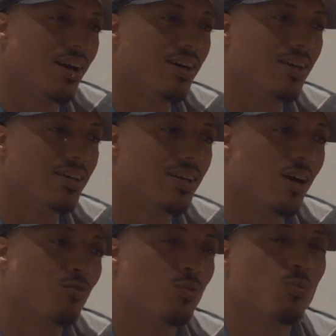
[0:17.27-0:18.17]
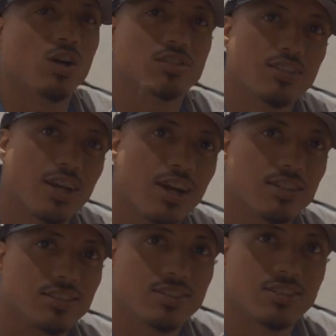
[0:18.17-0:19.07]
Uh, and I'm from Washington
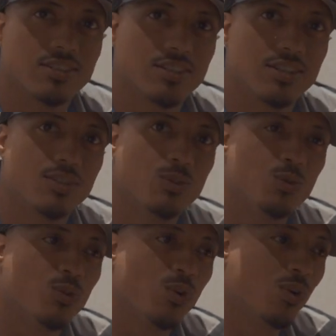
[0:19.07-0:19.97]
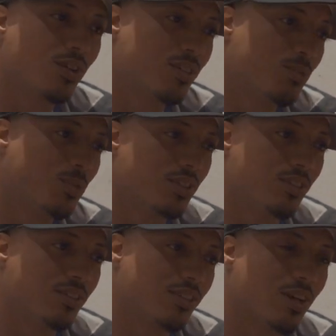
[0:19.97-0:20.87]
Heights, New York, which
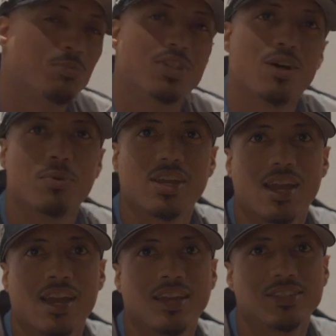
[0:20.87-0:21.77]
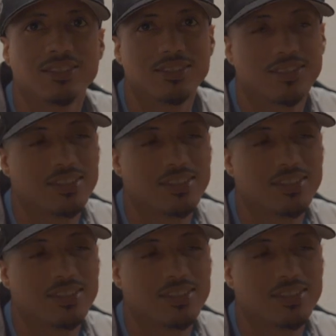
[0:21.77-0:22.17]
is uptown Manhattan.